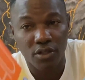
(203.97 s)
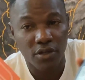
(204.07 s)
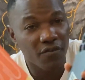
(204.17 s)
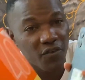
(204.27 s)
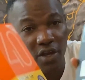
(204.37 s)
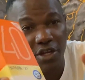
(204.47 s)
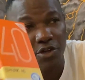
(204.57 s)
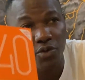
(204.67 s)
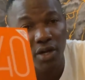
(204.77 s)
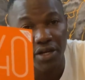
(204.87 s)
If you're in
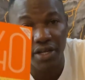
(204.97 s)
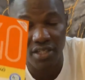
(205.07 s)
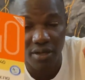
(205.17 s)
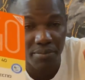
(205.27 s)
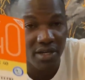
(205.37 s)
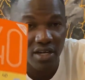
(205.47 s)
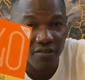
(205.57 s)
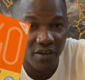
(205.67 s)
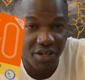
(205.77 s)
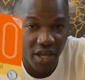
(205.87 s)
Uganda, it can be
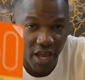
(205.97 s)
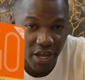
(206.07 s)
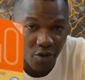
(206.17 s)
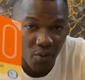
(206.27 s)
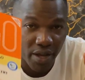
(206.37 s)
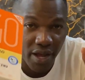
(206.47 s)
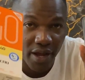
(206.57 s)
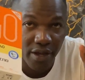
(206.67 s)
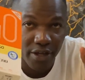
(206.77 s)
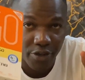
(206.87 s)
delivered anywhere
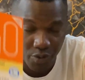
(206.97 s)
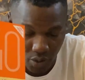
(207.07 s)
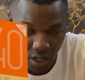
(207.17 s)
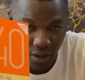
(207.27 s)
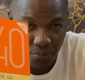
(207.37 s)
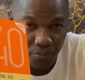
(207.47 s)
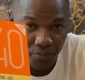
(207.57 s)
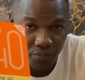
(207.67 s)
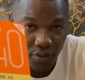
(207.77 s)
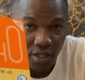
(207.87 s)
you are.
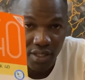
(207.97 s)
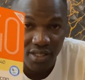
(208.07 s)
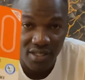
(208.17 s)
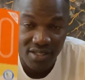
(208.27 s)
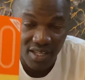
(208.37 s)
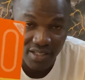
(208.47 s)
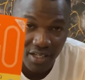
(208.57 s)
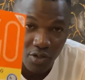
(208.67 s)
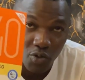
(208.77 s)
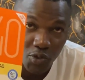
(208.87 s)
This is the
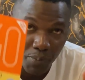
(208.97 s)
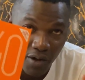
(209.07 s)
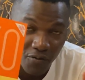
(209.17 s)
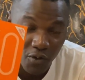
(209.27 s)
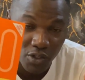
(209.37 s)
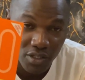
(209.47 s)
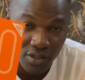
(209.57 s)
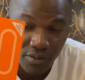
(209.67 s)
Tecno Spark 40.